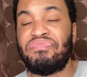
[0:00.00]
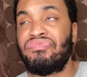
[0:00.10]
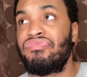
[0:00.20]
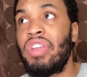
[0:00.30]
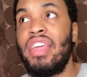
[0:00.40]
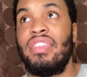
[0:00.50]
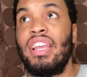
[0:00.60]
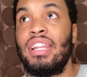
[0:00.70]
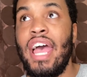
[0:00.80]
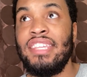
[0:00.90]
I
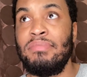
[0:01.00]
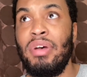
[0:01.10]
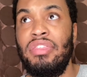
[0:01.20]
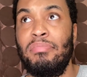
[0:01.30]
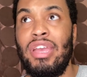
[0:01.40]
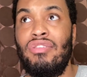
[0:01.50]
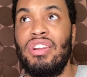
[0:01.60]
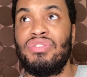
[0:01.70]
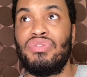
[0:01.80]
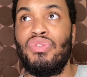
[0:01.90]
think last month, my
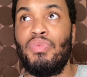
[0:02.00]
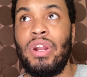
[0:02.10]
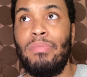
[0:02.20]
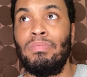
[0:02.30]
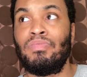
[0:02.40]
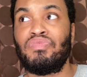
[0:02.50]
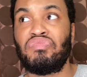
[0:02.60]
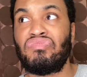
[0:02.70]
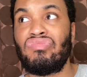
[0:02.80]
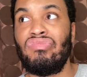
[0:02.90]
credit score went up
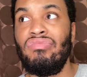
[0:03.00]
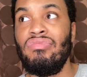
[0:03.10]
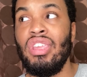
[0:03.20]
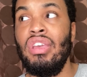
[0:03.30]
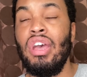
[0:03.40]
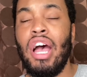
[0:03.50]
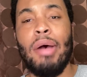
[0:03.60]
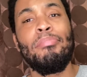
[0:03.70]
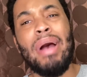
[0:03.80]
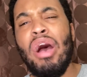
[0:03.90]

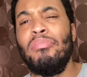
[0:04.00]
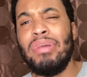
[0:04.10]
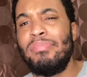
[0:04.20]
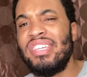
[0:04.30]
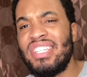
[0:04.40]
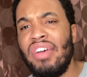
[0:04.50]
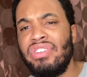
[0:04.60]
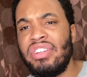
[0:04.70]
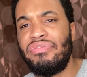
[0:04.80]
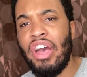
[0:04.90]
about maybe
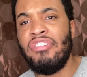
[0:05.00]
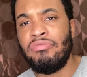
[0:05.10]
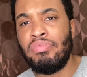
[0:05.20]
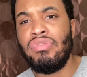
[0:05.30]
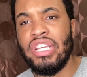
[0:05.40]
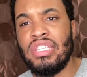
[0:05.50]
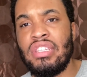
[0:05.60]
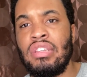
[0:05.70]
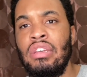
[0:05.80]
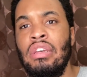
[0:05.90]
75
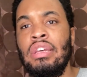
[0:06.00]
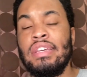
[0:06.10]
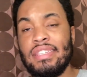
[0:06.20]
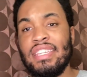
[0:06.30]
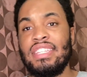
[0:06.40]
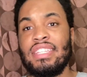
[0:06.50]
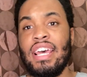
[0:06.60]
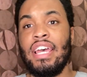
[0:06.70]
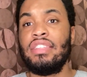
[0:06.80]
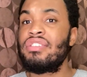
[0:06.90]
points since
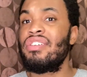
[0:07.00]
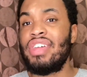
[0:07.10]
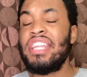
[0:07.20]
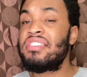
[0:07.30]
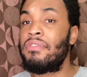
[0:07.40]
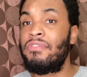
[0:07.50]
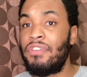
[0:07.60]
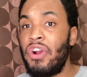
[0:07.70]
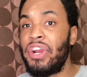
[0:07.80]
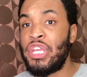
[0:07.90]
then. So that's a
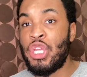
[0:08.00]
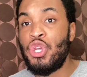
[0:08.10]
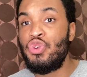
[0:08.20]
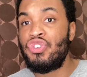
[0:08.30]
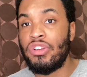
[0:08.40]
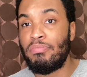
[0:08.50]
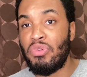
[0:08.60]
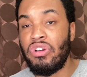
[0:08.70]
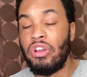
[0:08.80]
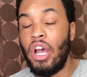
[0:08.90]
very huge improvement